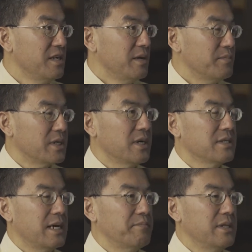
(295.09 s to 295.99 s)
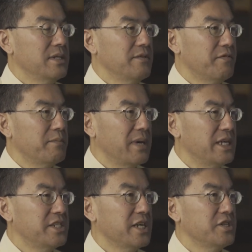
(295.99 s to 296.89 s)
because I believe the
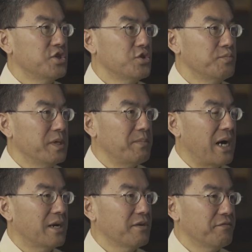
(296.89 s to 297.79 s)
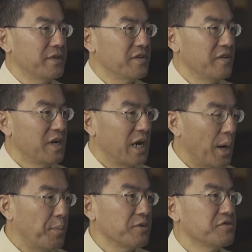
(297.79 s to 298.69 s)
main chain should be part of the
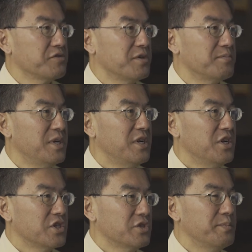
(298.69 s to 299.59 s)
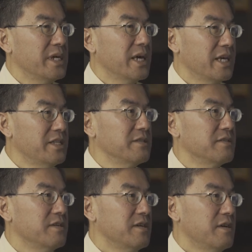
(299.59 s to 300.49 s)
operating system, should be hidden
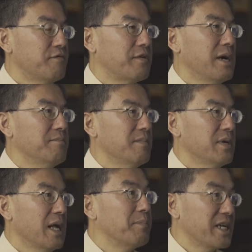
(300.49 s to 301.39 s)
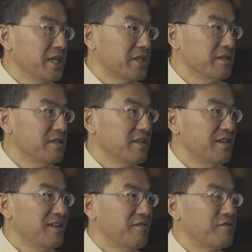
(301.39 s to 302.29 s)
from applications,
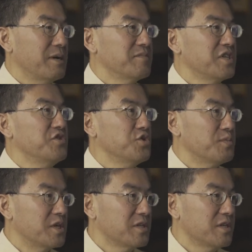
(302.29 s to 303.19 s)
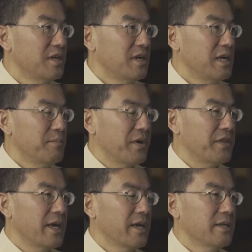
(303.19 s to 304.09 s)
from consumers. But
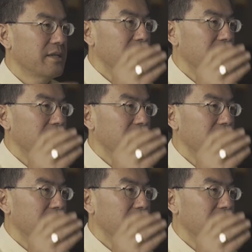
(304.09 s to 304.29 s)
then,